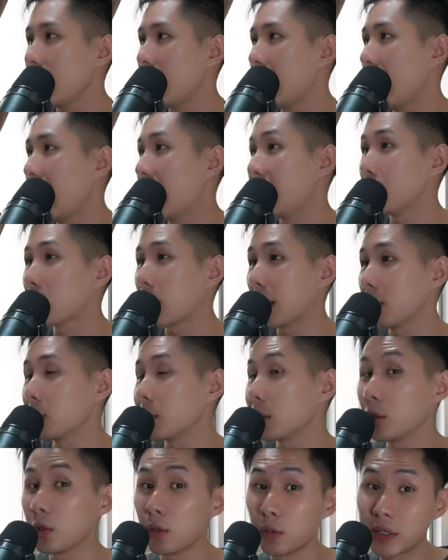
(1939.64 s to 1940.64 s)
And you can also
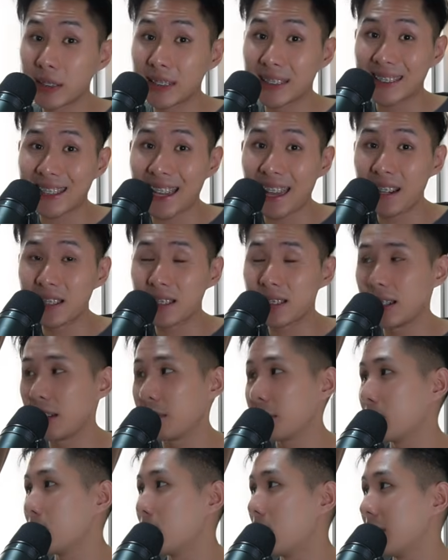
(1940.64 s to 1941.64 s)
use a scanner if
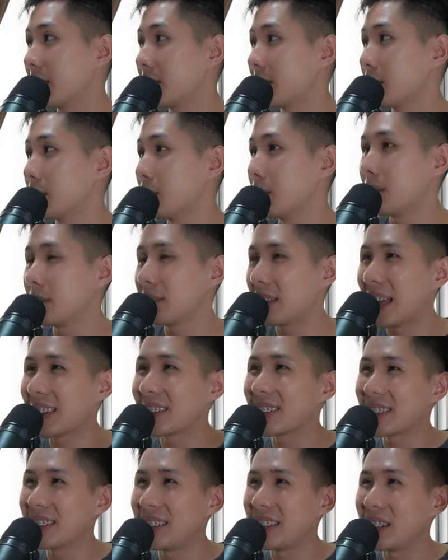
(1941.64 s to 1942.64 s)
you want to.
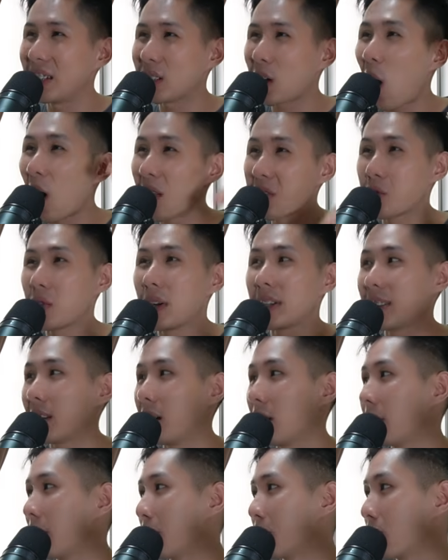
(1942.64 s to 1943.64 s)
That's the contrast
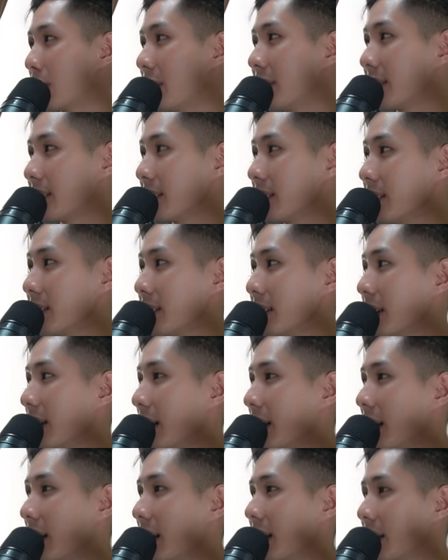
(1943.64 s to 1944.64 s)
of a printer.
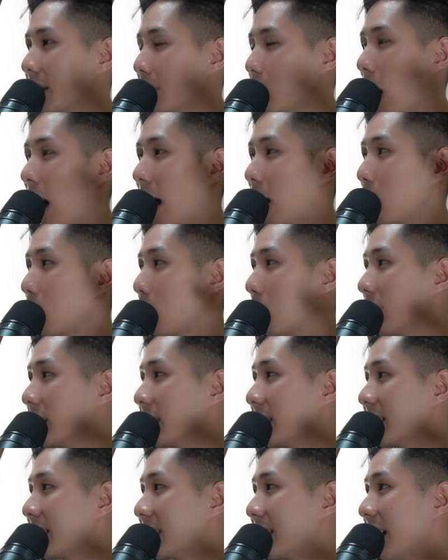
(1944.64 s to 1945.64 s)
So how it works
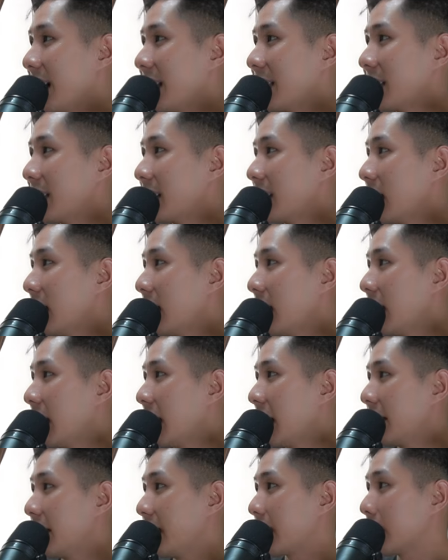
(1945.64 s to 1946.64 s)
is that
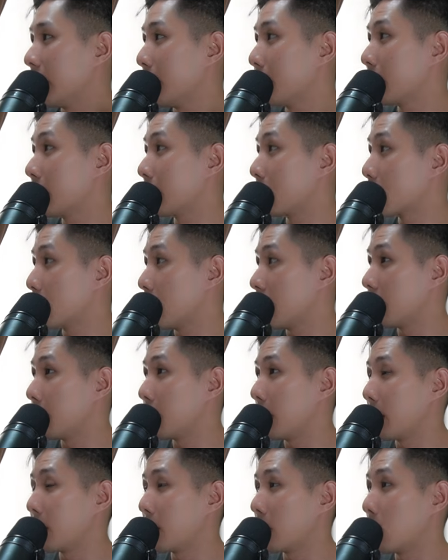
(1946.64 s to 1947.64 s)
it keeps a sheet of
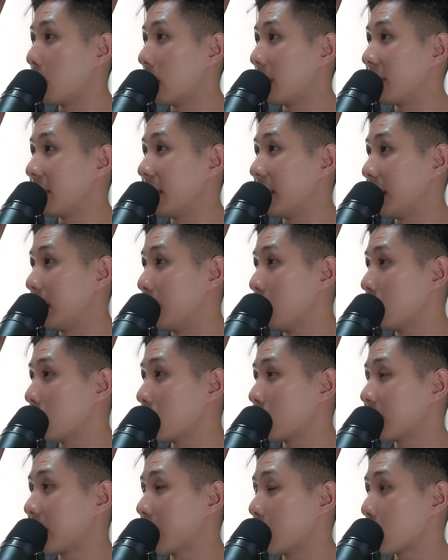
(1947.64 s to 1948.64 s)
paper with the image
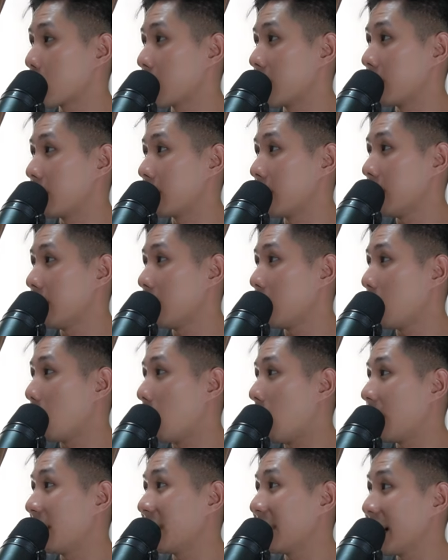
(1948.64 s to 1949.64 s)
stationary
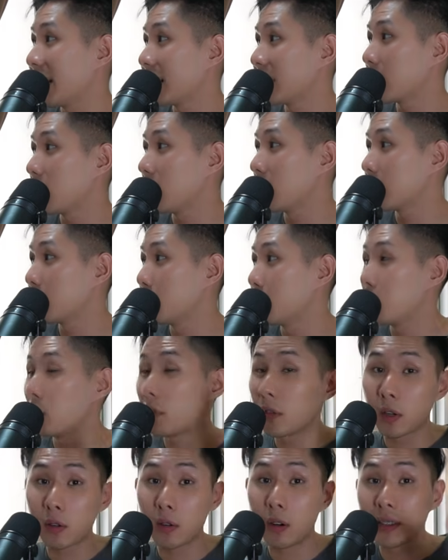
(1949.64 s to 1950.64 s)
while a light source moves
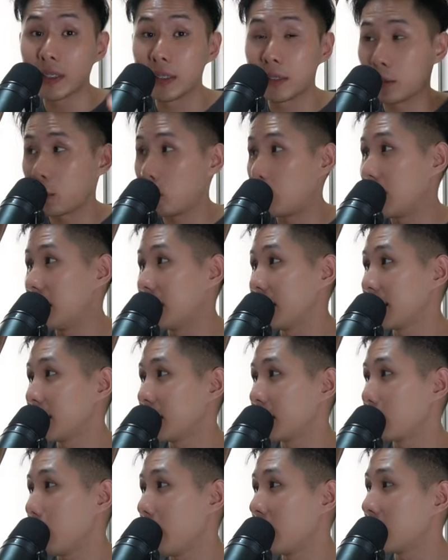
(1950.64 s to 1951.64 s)
across its width,
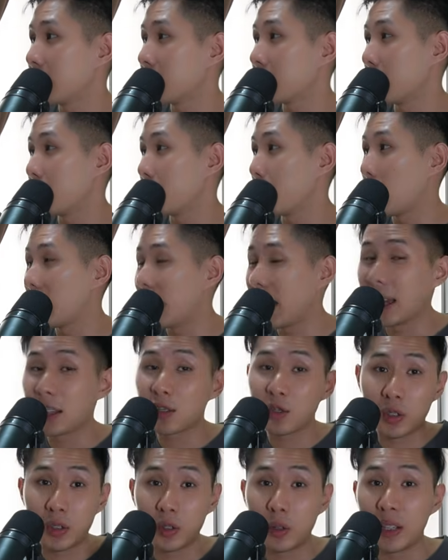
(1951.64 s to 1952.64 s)
spanning from one
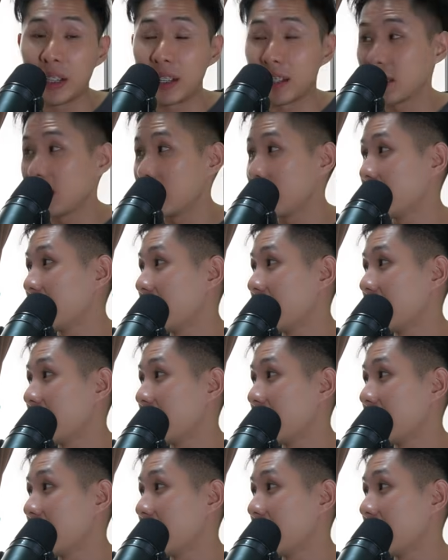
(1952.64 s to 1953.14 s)
edge to another.